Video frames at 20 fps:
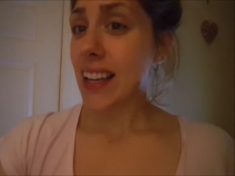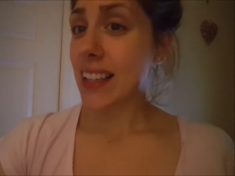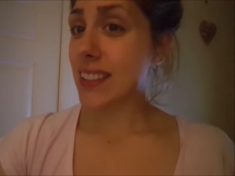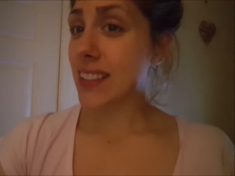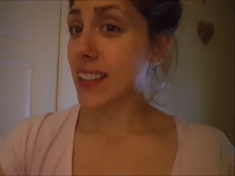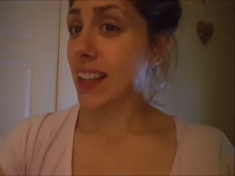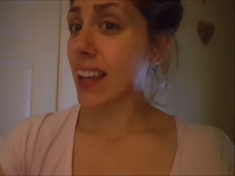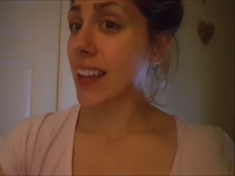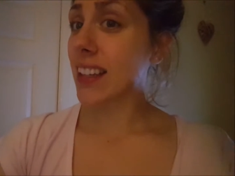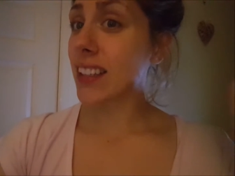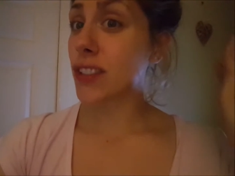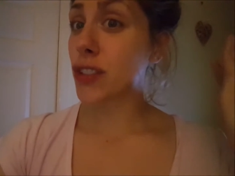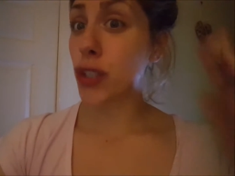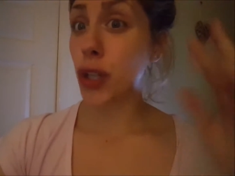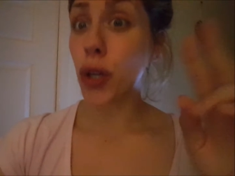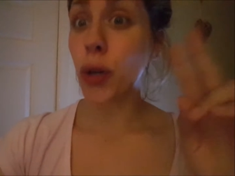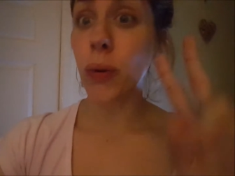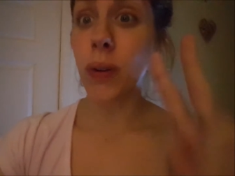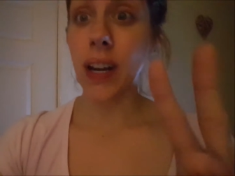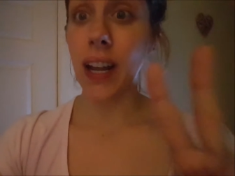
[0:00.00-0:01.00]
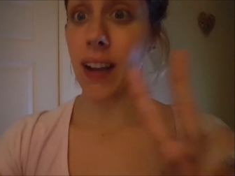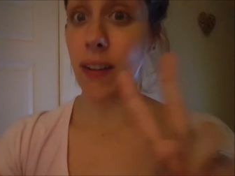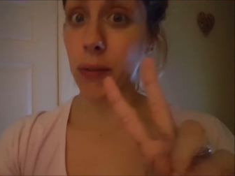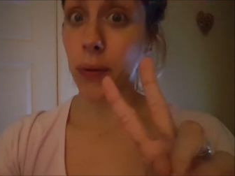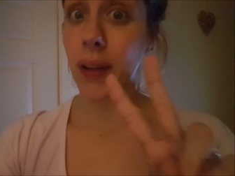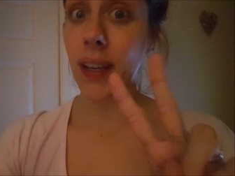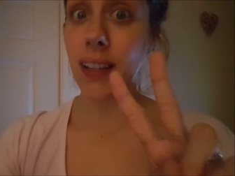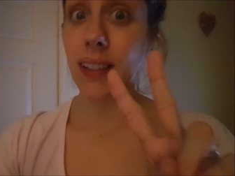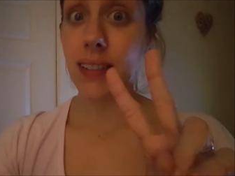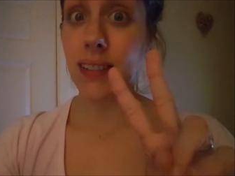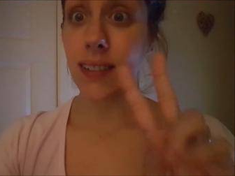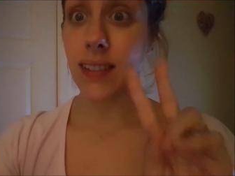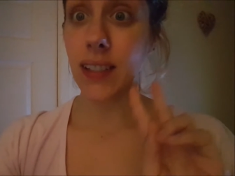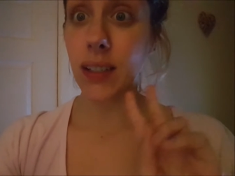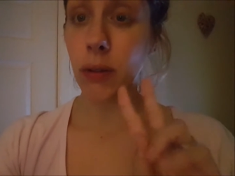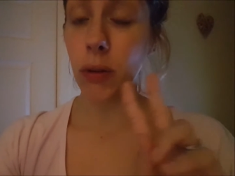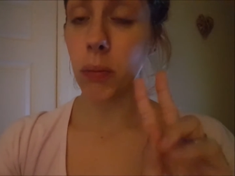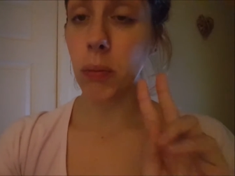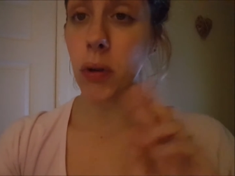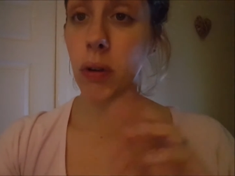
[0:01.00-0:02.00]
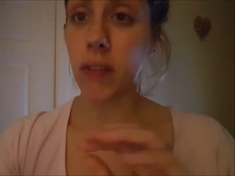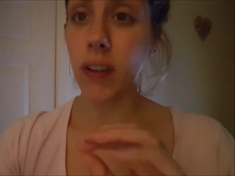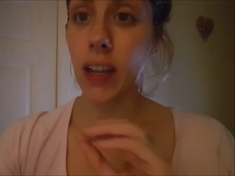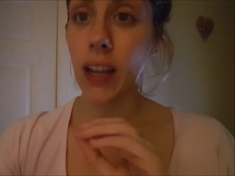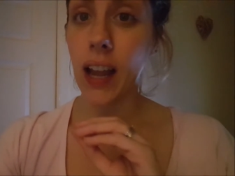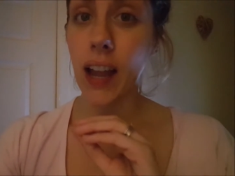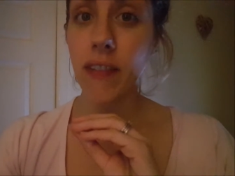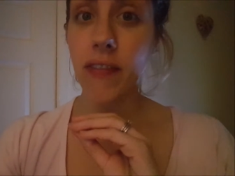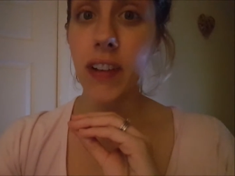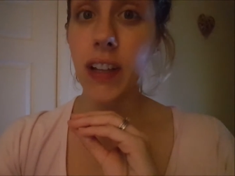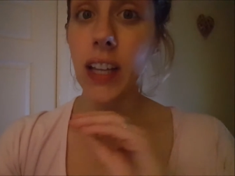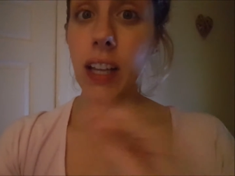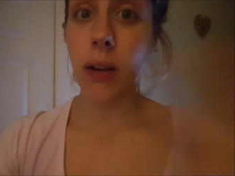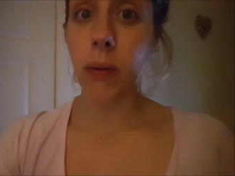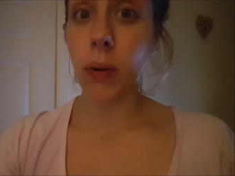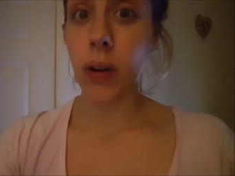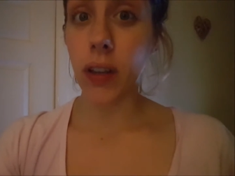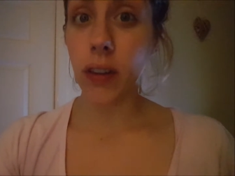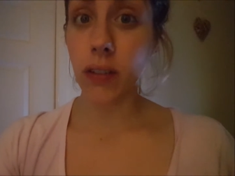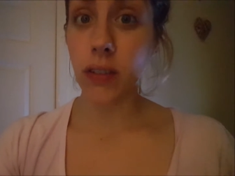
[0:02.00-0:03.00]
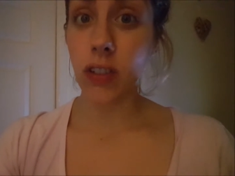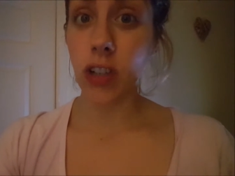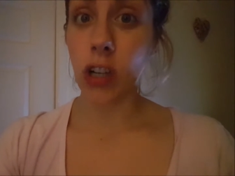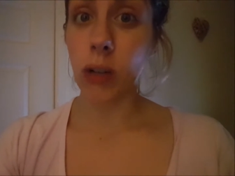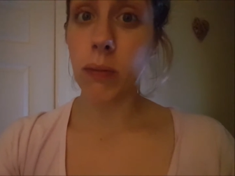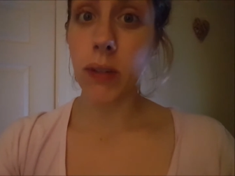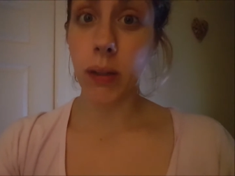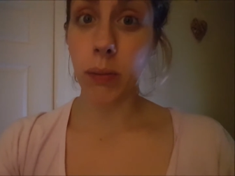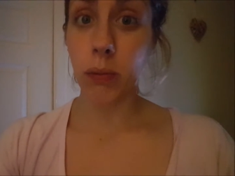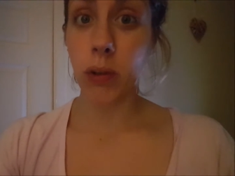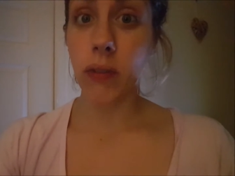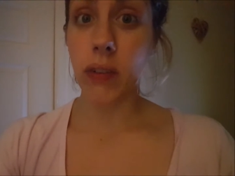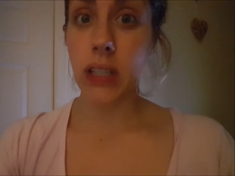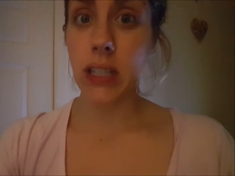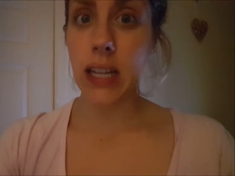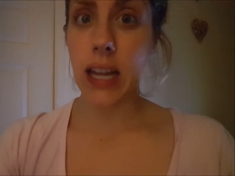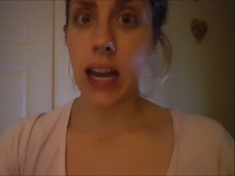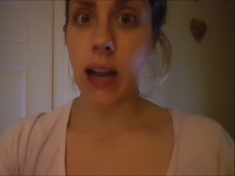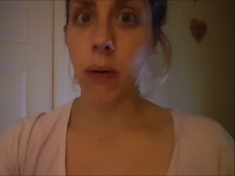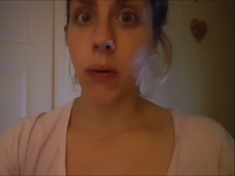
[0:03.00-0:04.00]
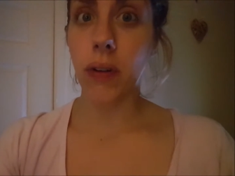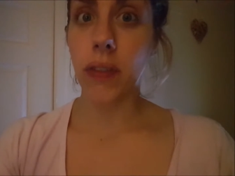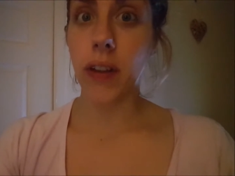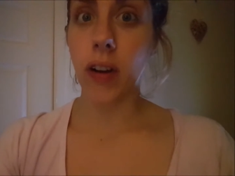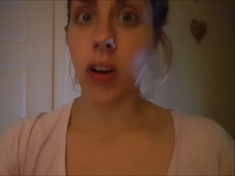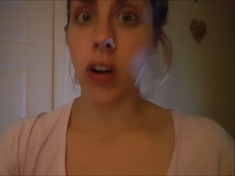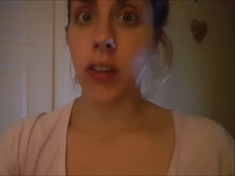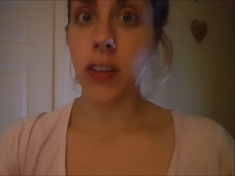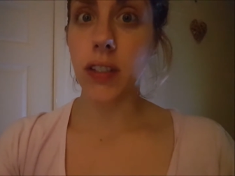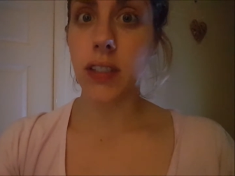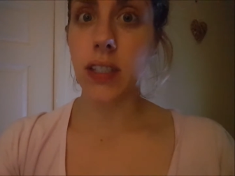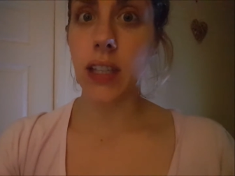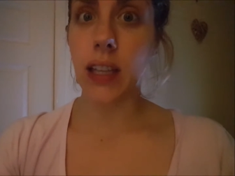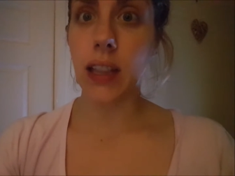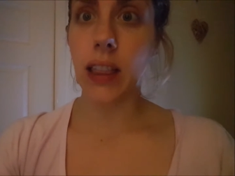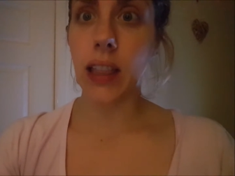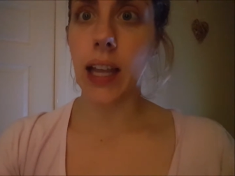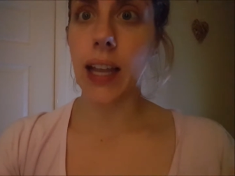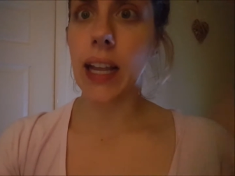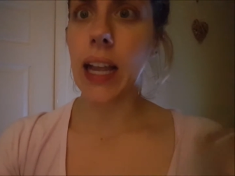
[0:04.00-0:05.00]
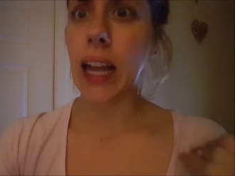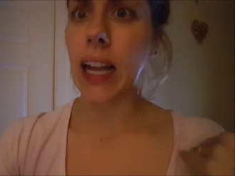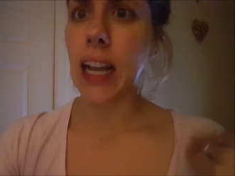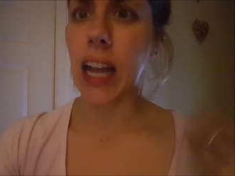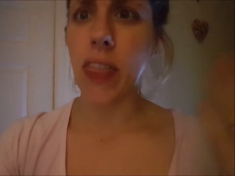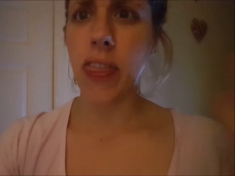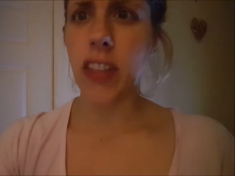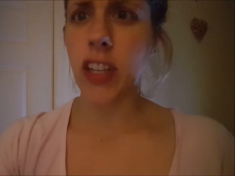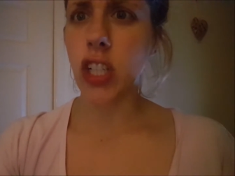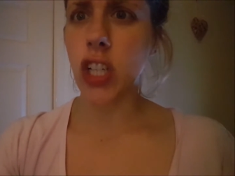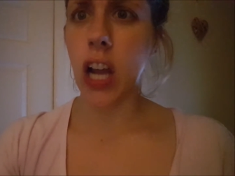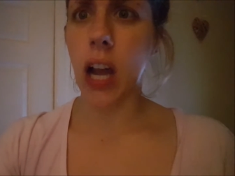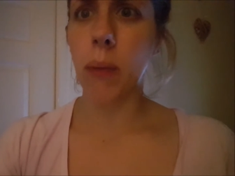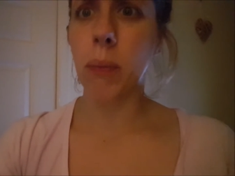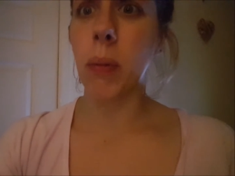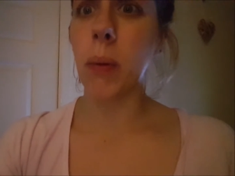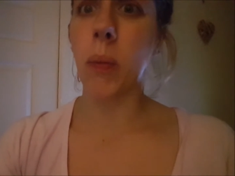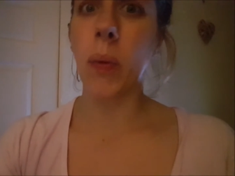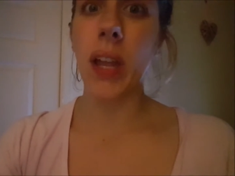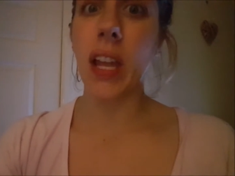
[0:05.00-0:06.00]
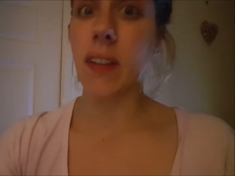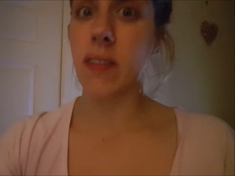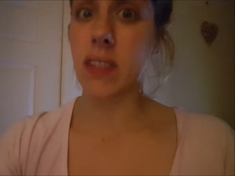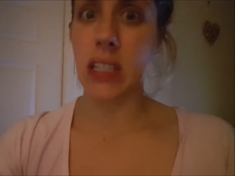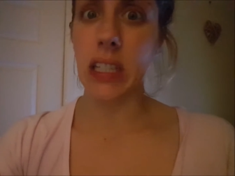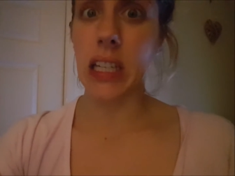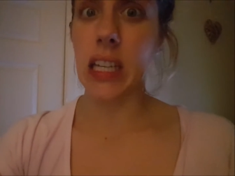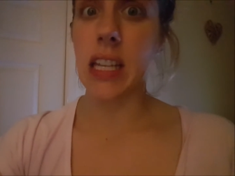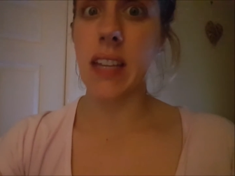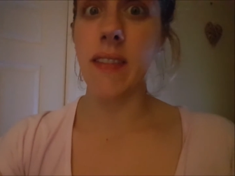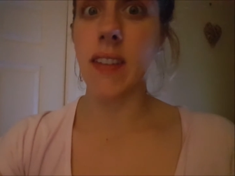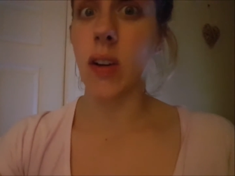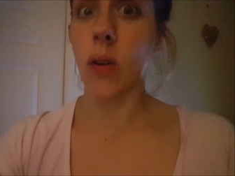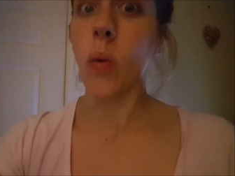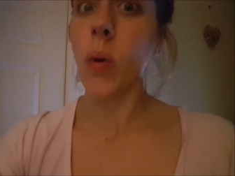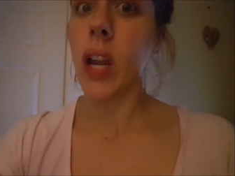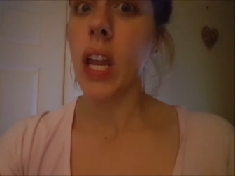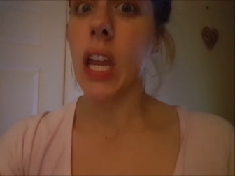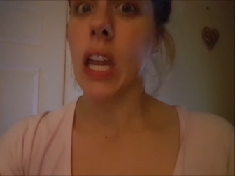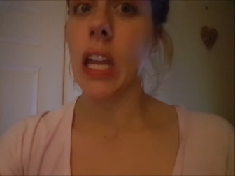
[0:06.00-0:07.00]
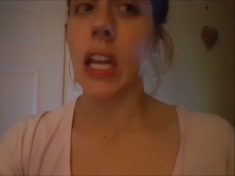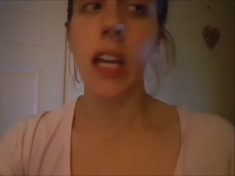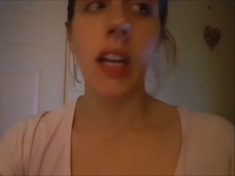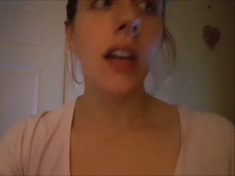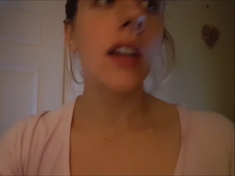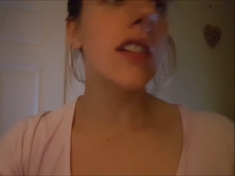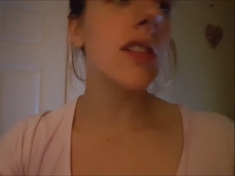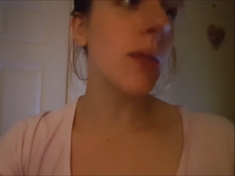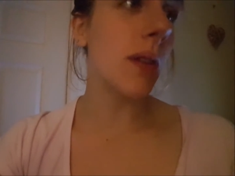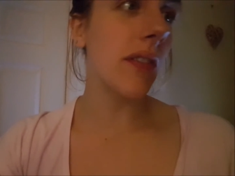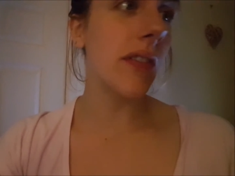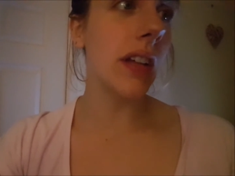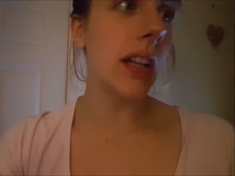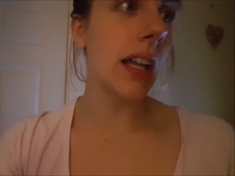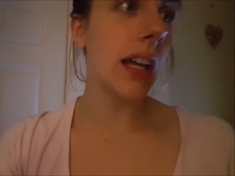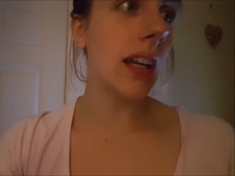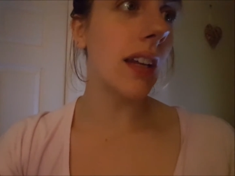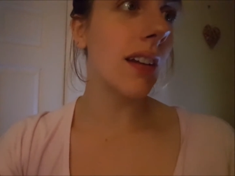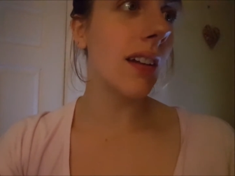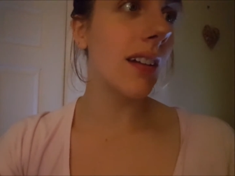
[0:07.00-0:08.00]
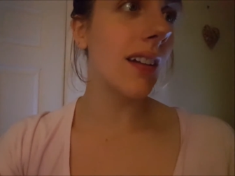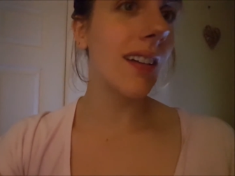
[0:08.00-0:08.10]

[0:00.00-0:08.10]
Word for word: It's like two and a half weeks until we're moving. I feel like one of those Hallmark movies now where they're all of a sudden like, I got the job, but we have to leave in a week. That's what I feel like.